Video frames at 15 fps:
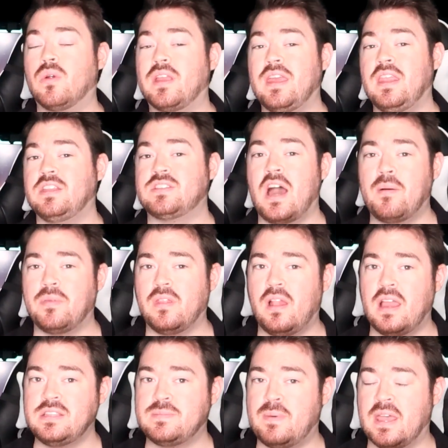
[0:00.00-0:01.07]
You are getting
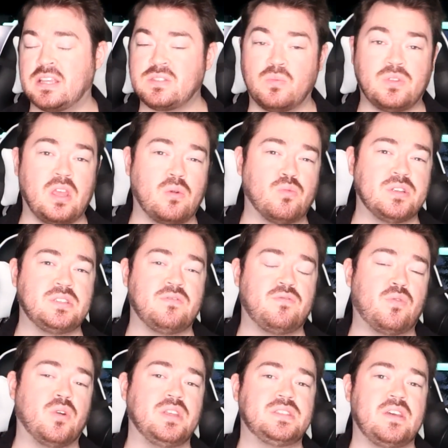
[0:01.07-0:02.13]
top-of-the-line specs with a Ryzen
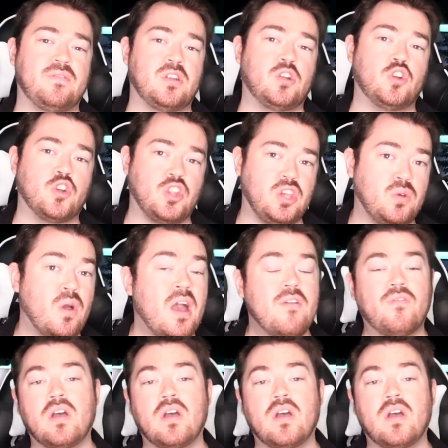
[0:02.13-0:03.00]
4700U,